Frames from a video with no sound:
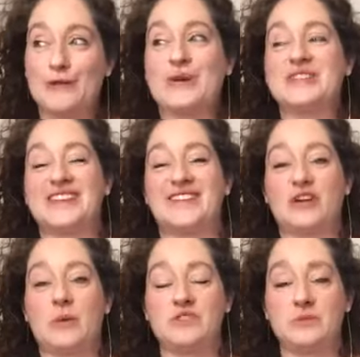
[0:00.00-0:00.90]
ones that have
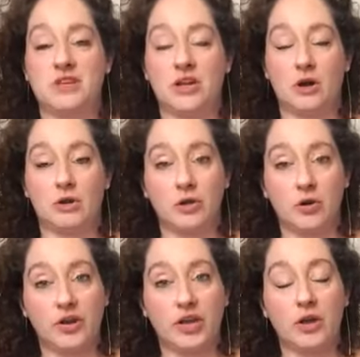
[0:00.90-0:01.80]
come to me are
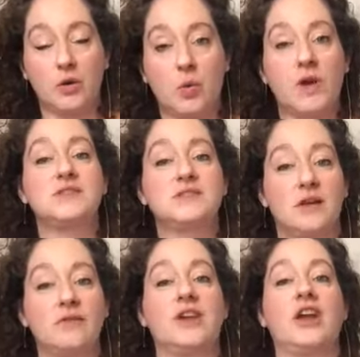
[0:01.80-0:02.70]
learning what
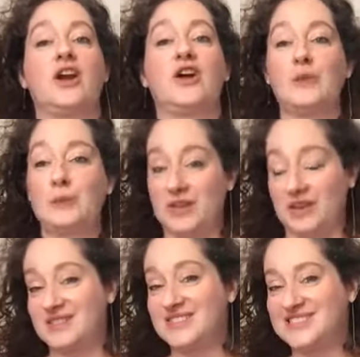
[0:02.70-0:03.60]
self-care
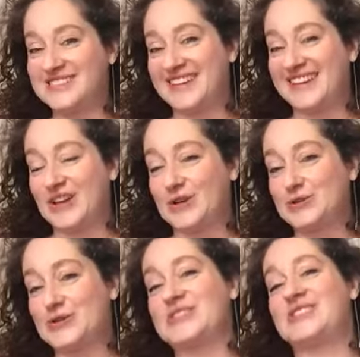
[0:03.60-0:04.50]
means. Mm-hmm.
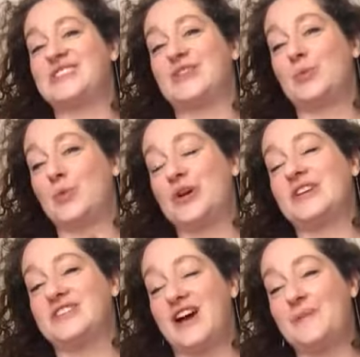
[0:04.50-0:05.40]
So this is an
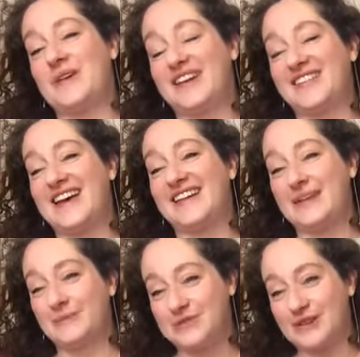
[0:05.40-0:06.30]
important topic that
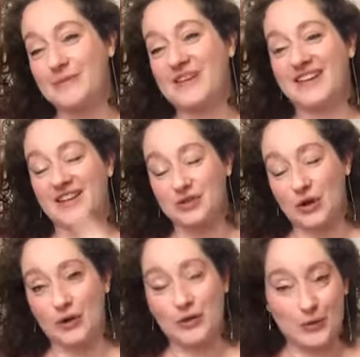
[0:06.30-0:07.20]
keeps coming into
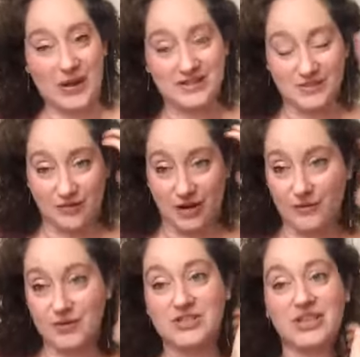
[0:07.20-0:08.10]
our threads of
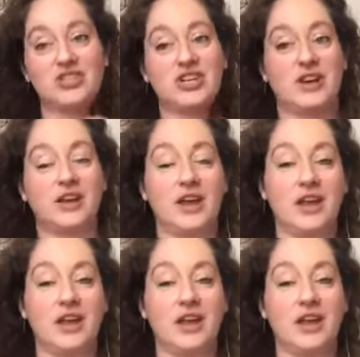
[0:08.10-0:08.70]
conversation.